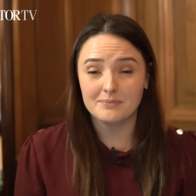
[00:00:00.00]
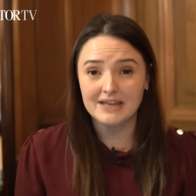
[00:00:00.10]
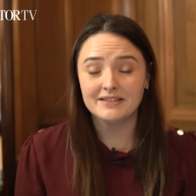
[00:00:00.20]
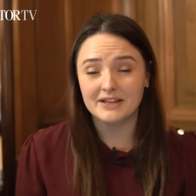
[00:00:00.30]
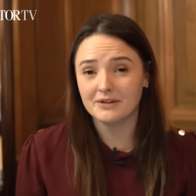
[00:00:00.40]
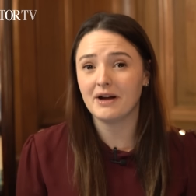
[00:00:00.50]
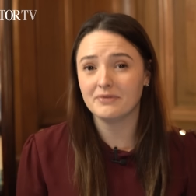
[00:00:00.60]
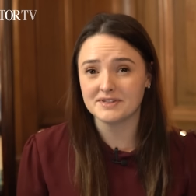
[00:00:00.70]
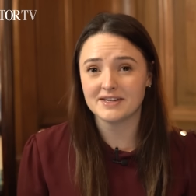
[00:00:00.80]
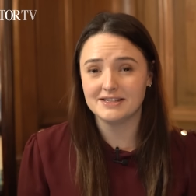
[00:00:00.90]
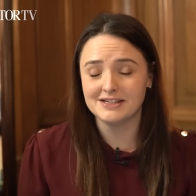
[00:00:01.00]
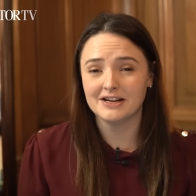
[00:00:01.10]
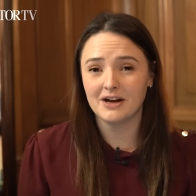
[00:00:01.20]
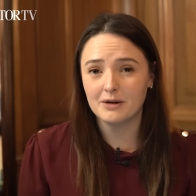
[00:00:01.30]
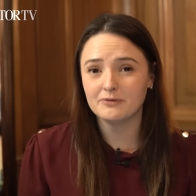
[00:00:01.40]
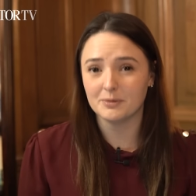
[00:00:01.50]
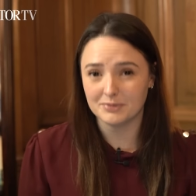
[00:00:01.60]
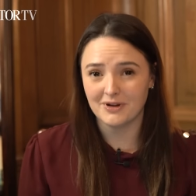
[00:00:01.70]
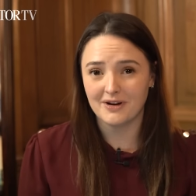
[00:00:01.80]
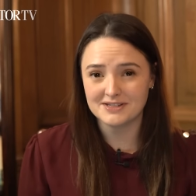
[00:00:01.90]
mainly around this idea of a
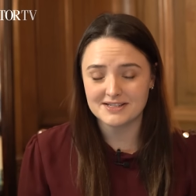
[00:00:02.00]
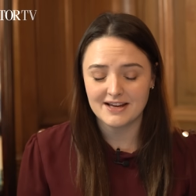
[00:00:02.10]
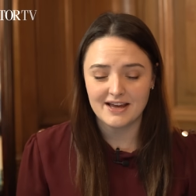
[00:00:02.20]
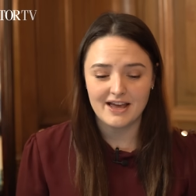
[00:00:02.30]
plot